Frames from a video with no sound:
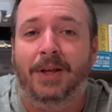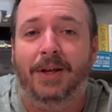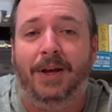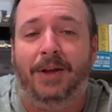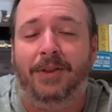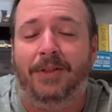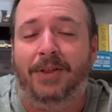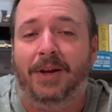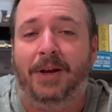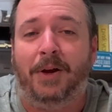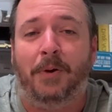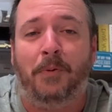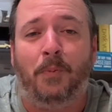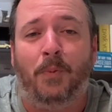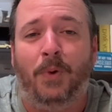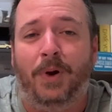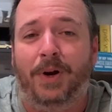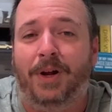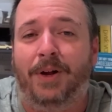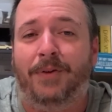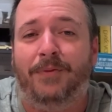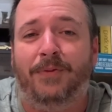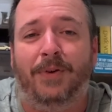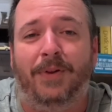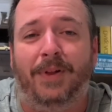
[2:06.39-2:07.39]
I think I went
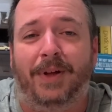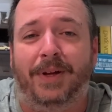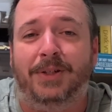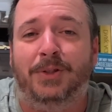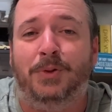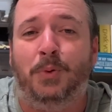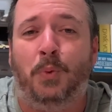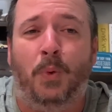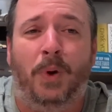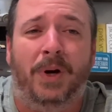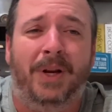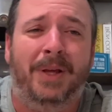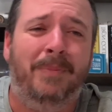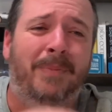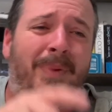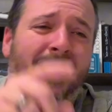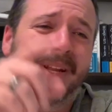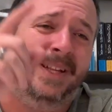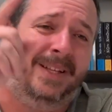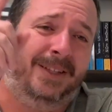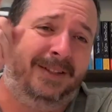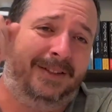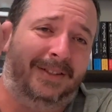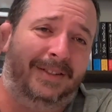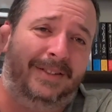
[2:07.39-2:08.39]
on for like 20
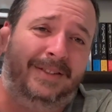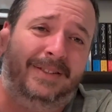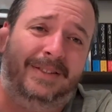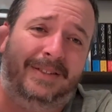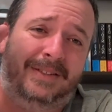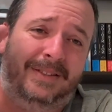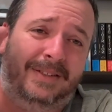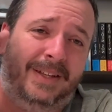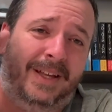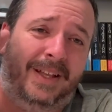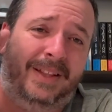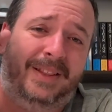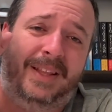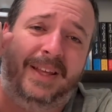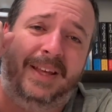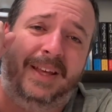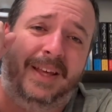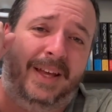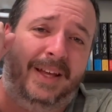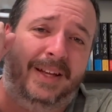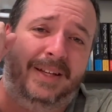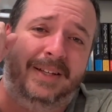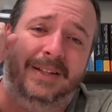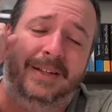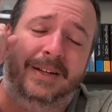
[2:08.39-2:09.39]
minutes at the
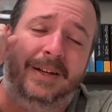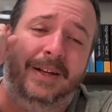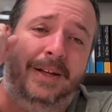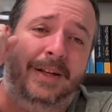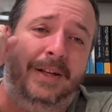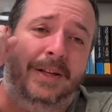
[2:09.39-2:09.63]
end,